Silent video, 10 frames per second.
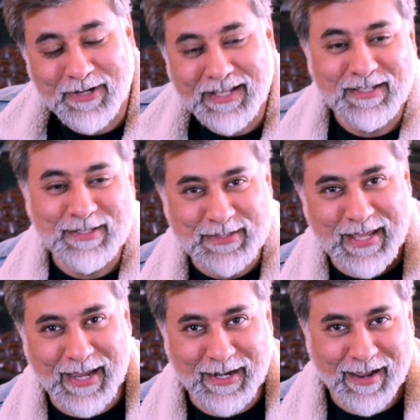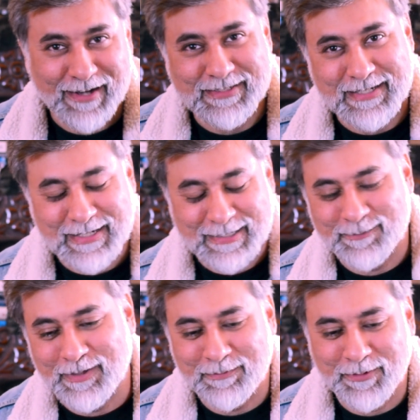else and Archie is
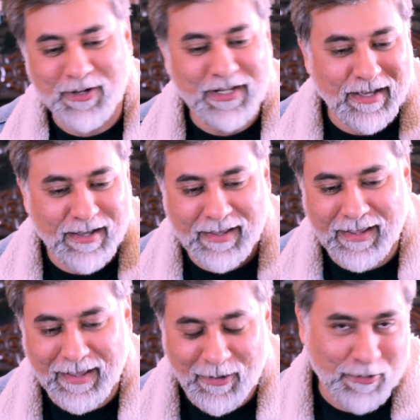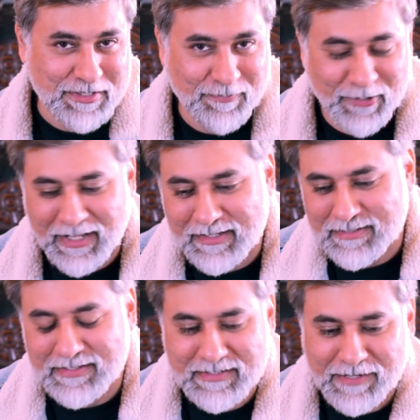with Veronica, or someone
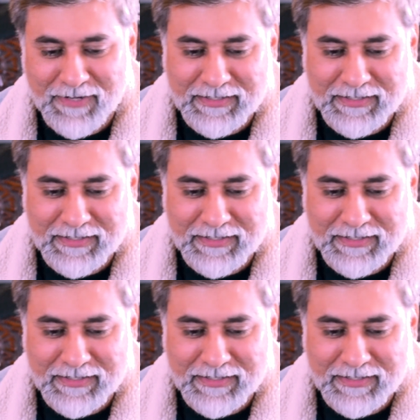else, stuff like